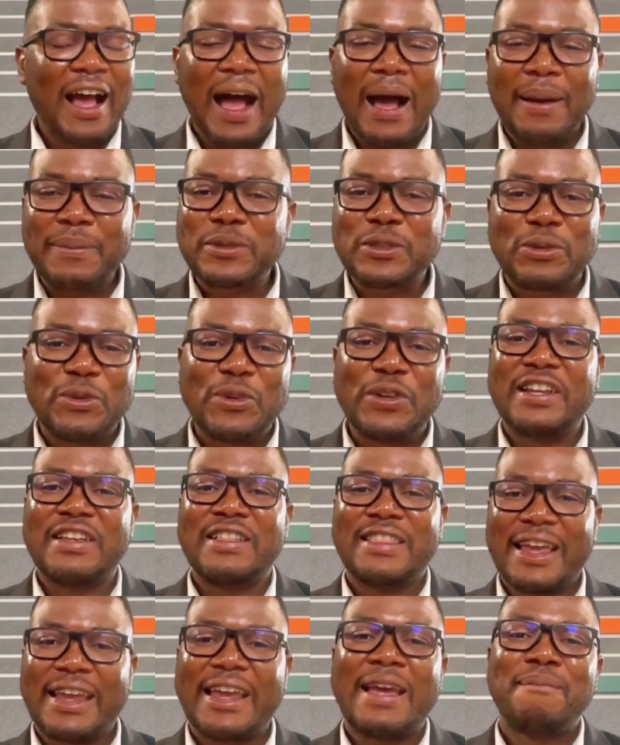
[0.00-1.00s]

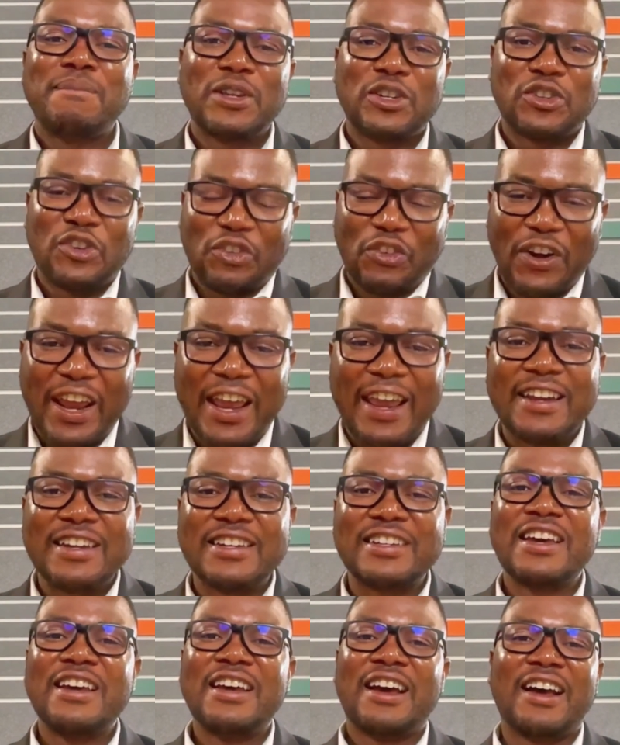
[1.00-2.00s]
Absolutely, they can be
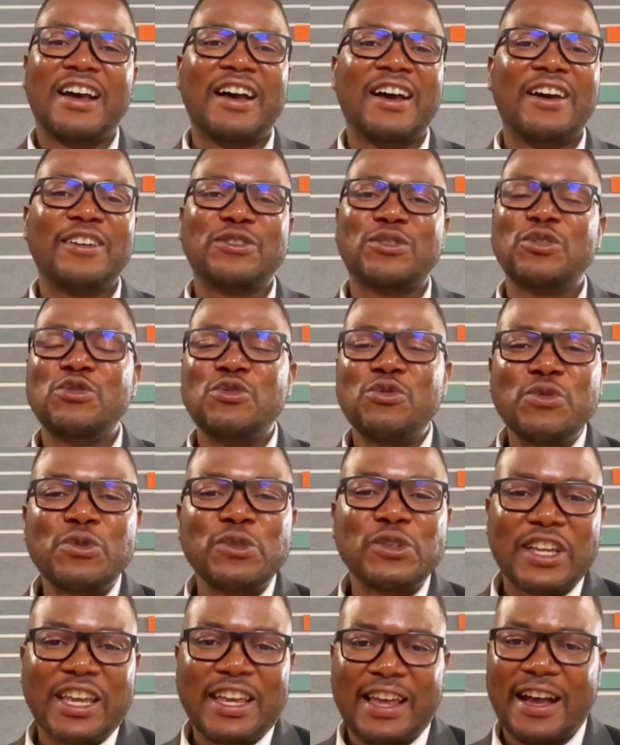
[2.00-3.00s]
trained to
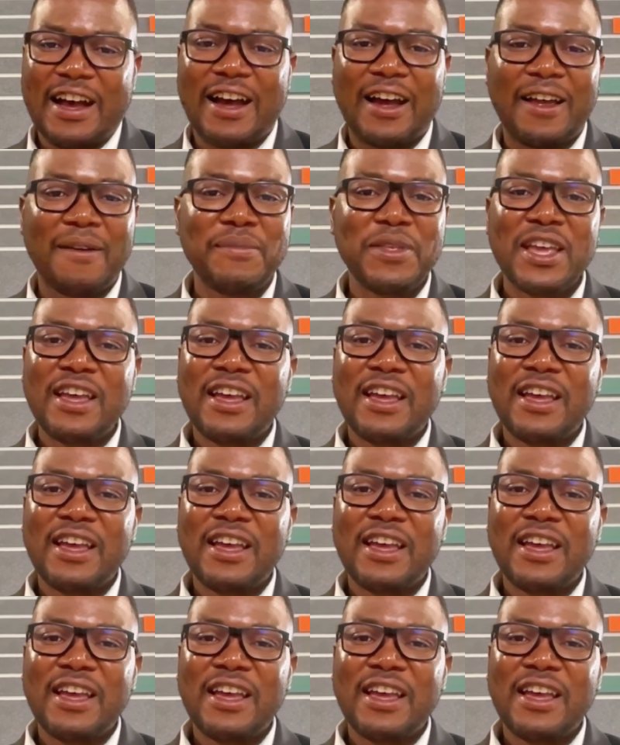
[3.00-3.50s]
use AI.